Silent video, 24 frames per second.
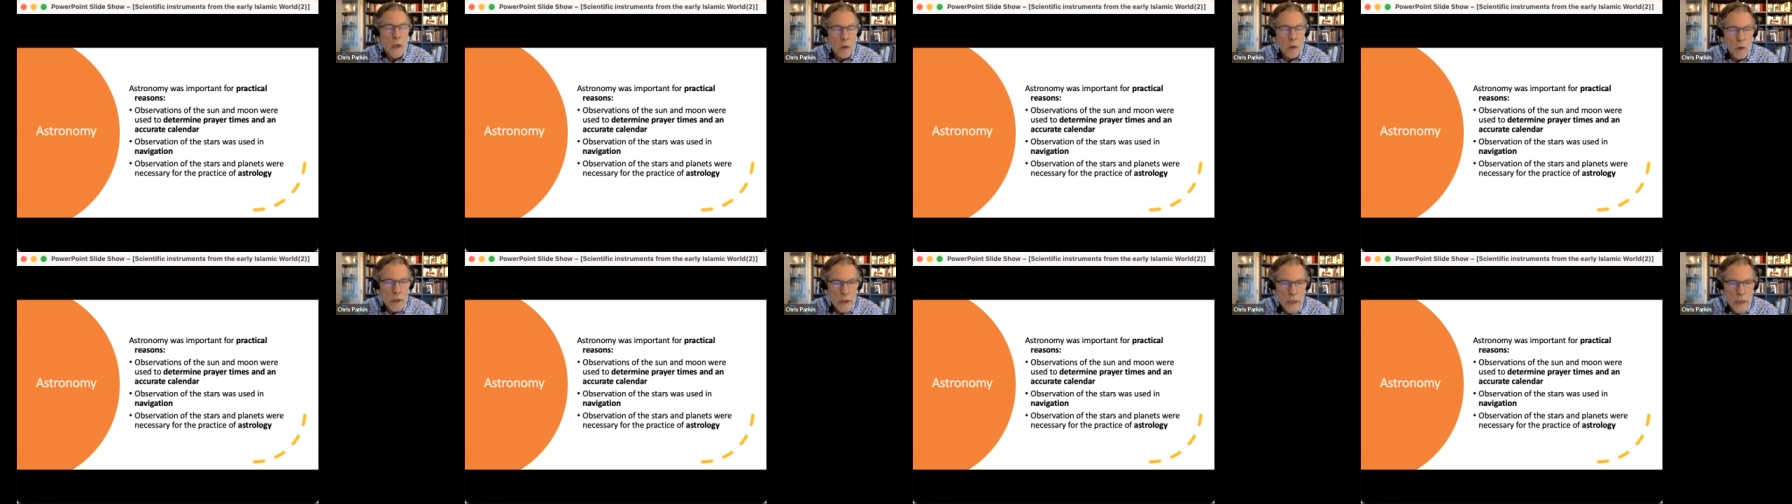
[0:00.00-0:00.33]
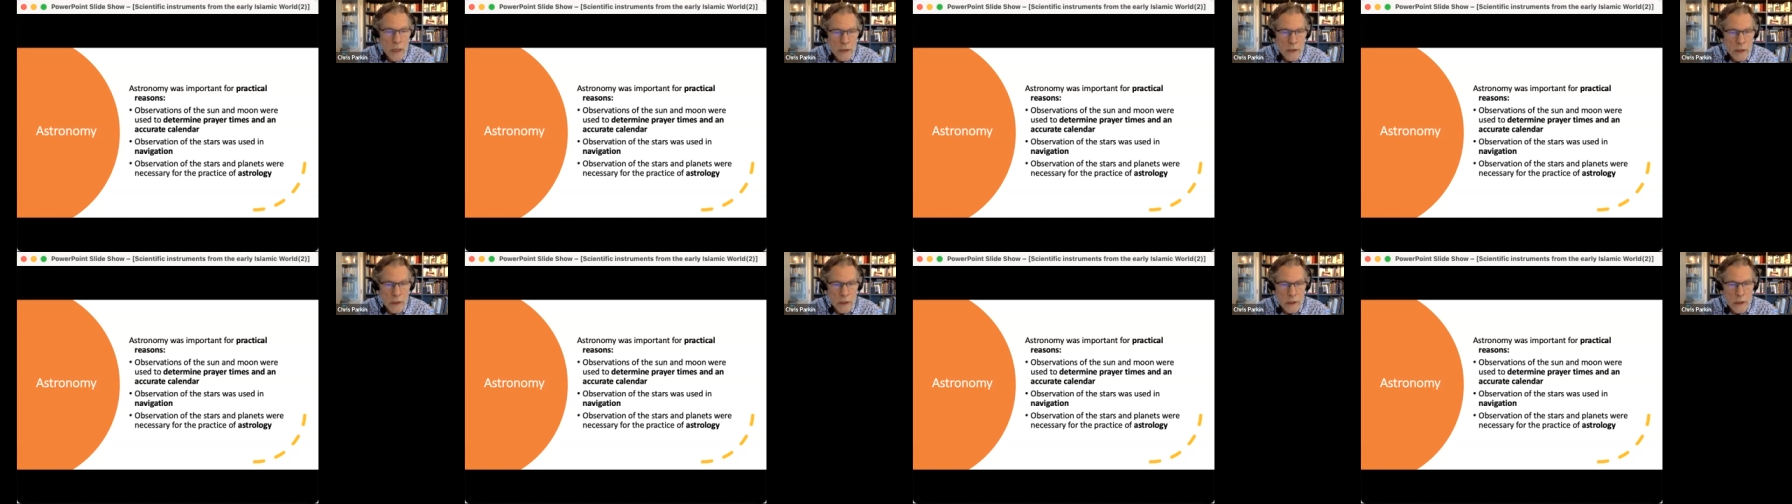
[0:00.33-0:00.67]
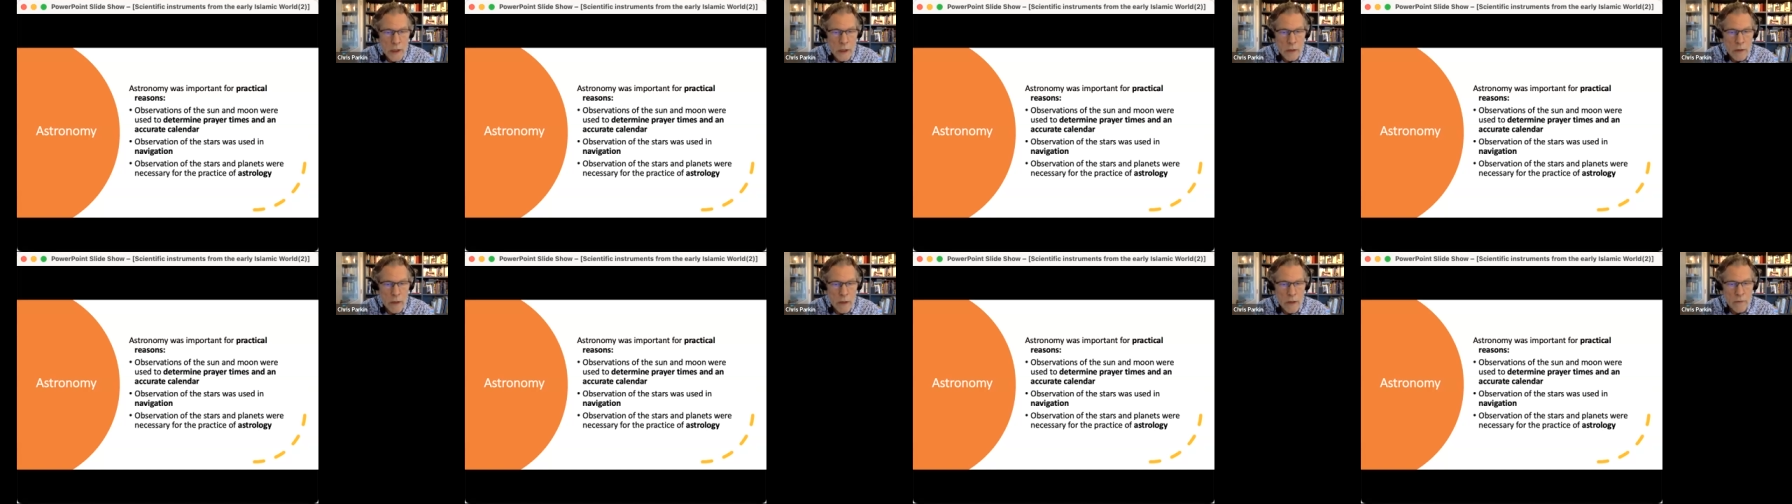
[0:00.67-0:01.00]
was
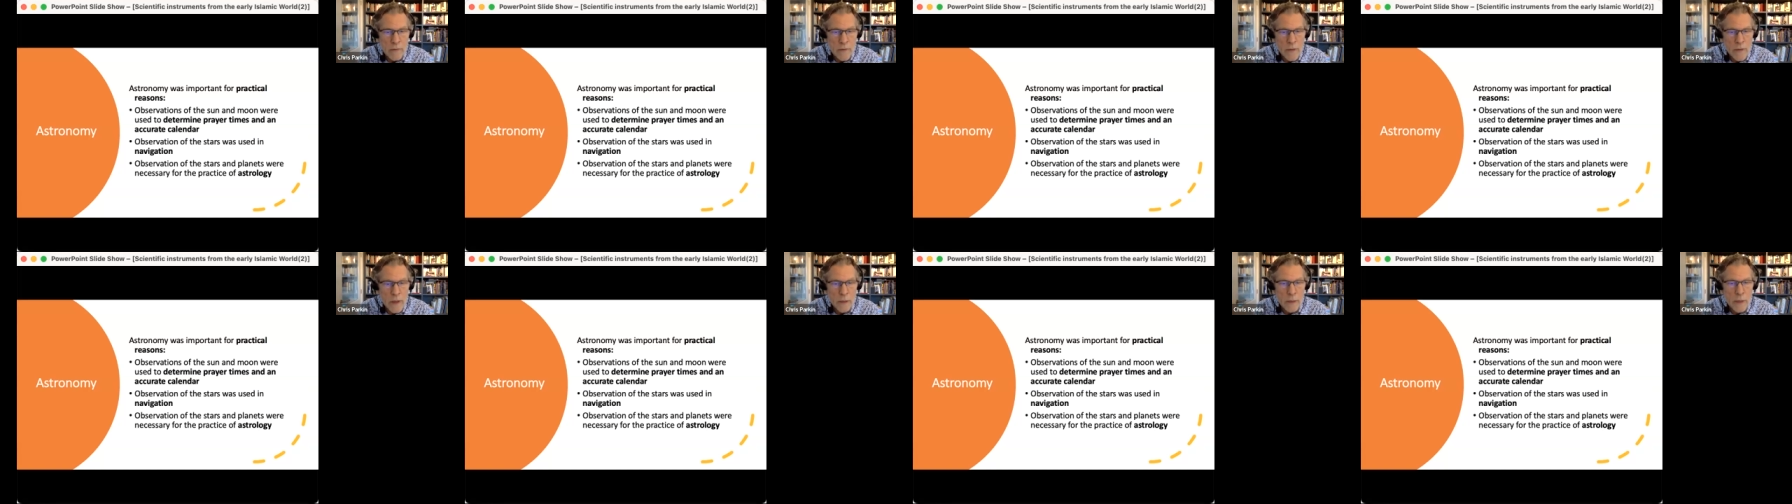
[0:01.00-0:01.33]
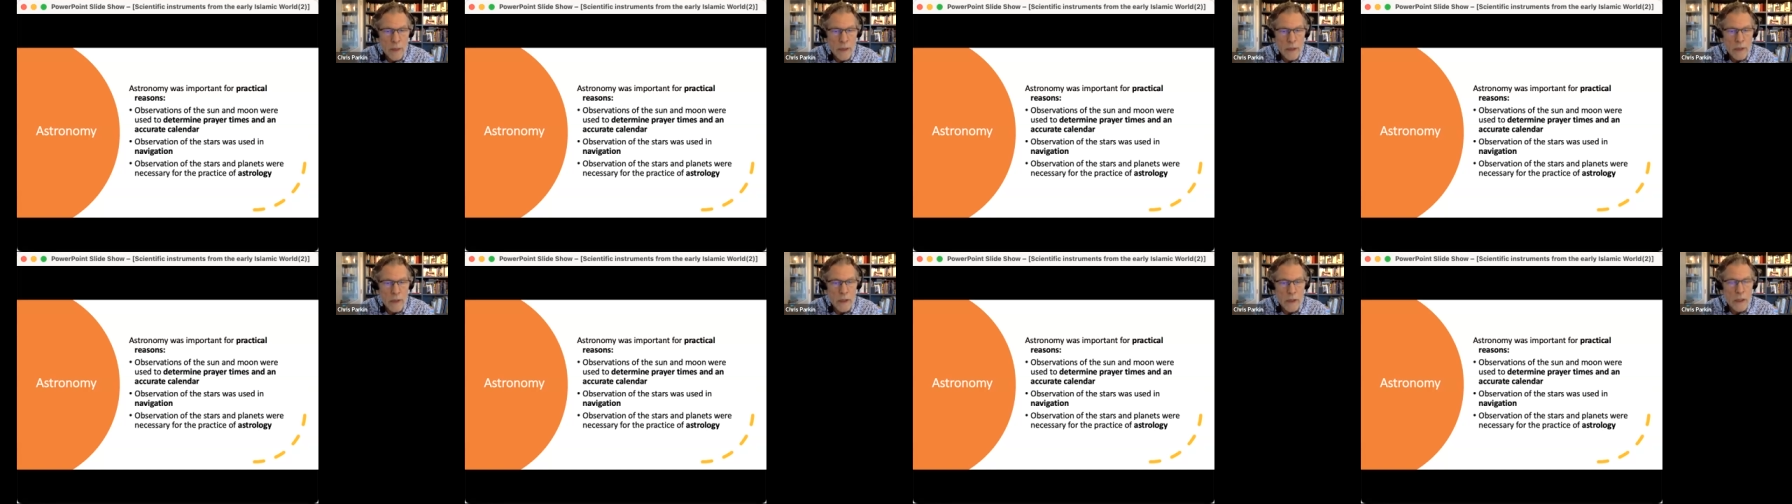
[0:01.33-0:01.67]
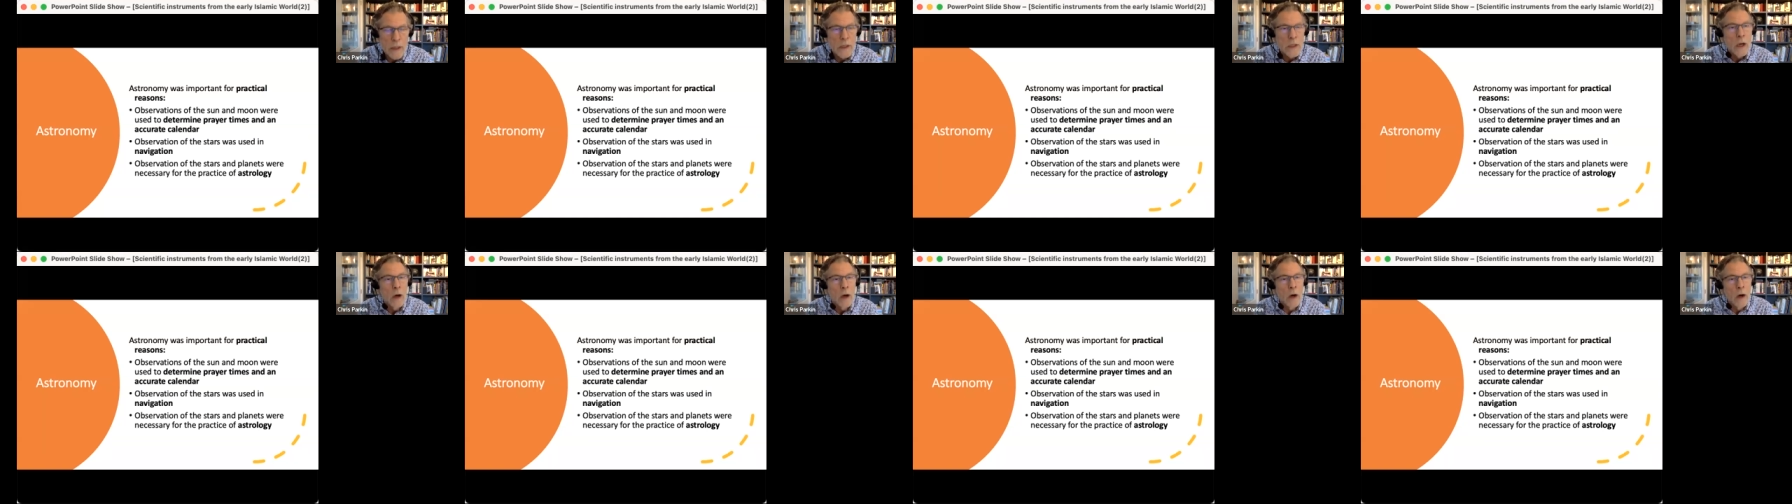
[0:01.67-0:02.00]
necessary for the
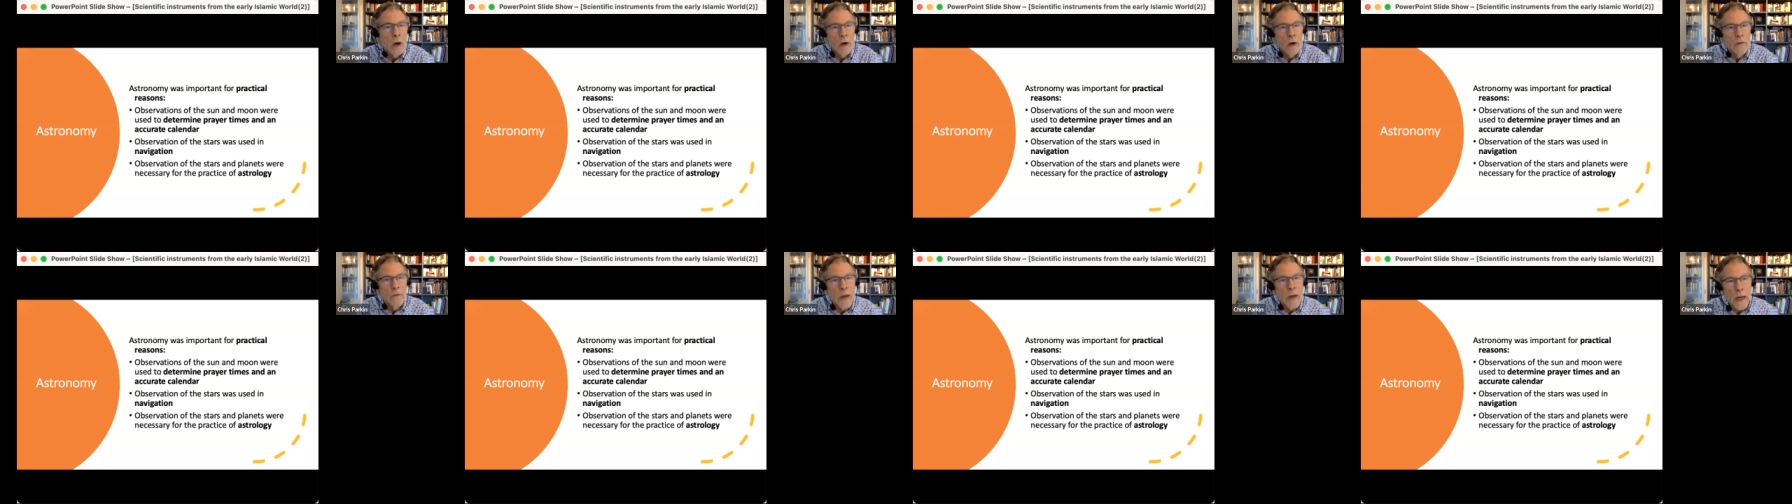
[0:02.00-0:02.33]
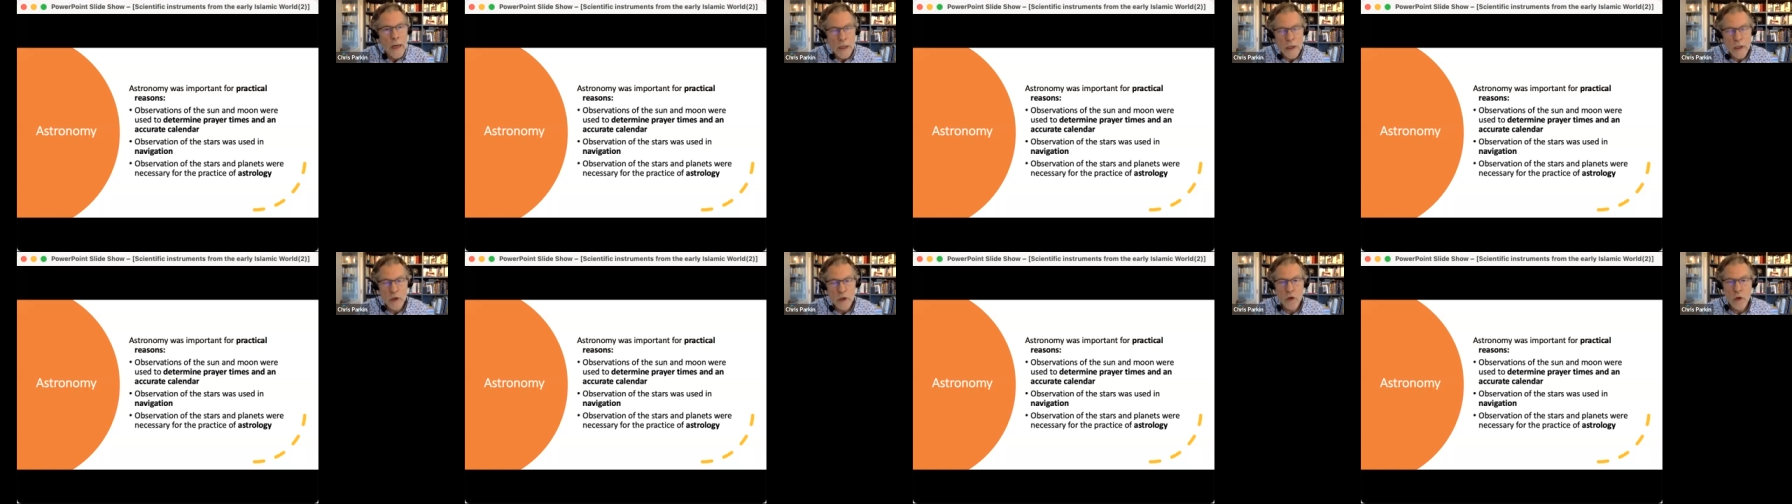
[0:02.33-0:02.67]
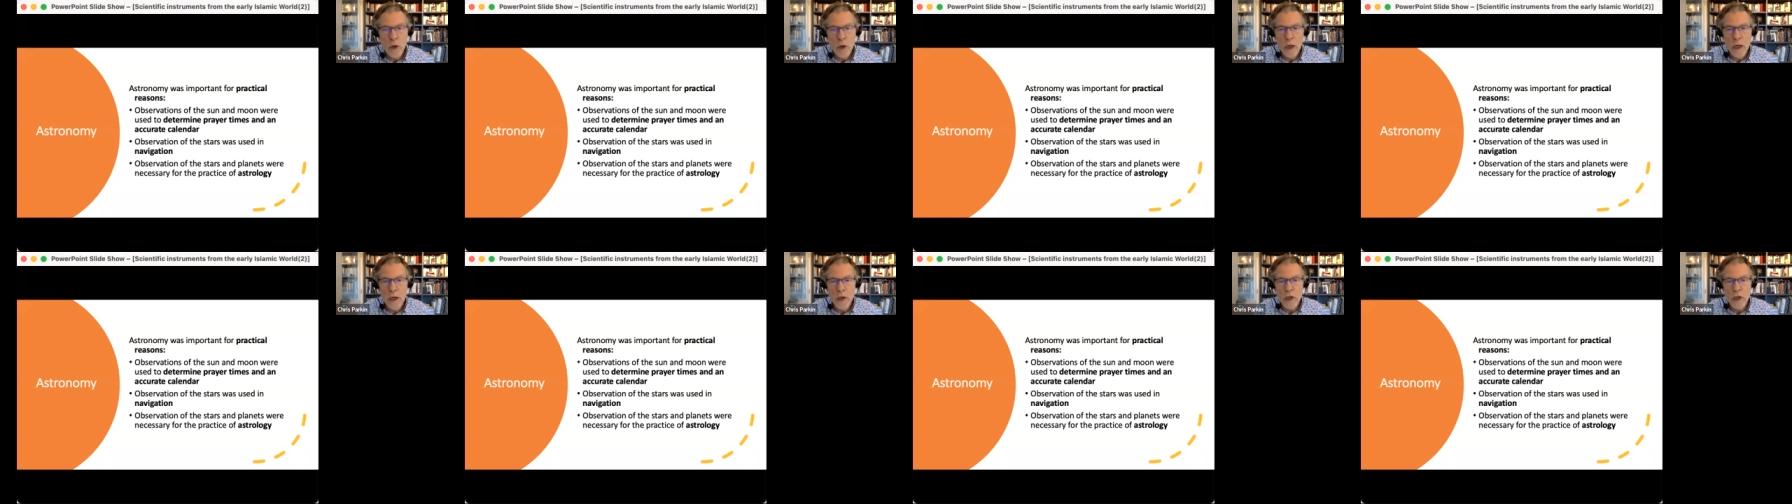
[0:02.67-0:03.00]
practice of
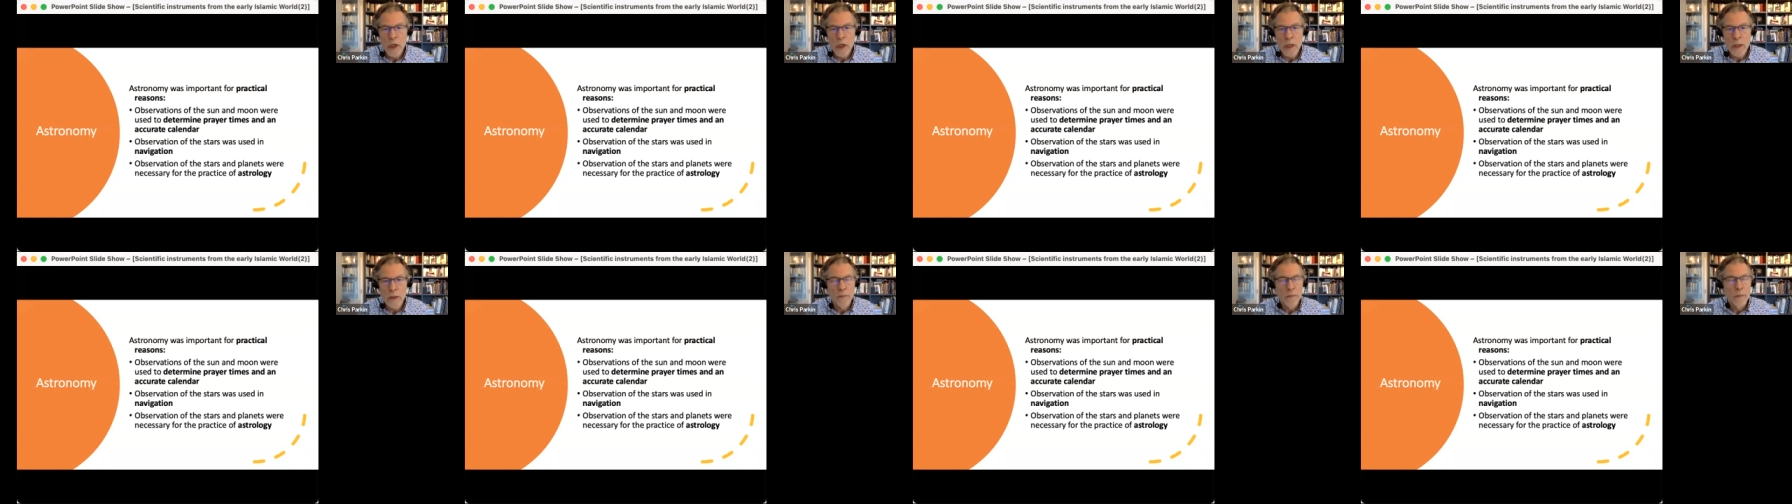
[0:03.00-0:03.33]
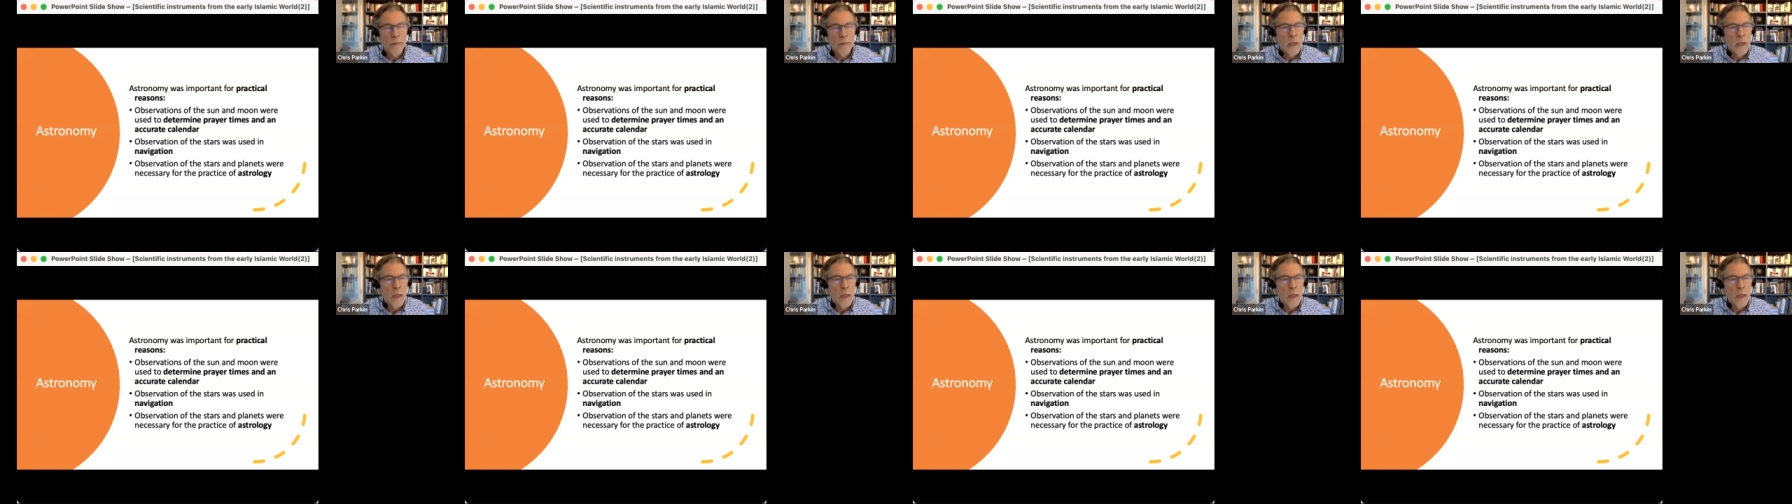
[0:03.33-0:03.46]
astrology,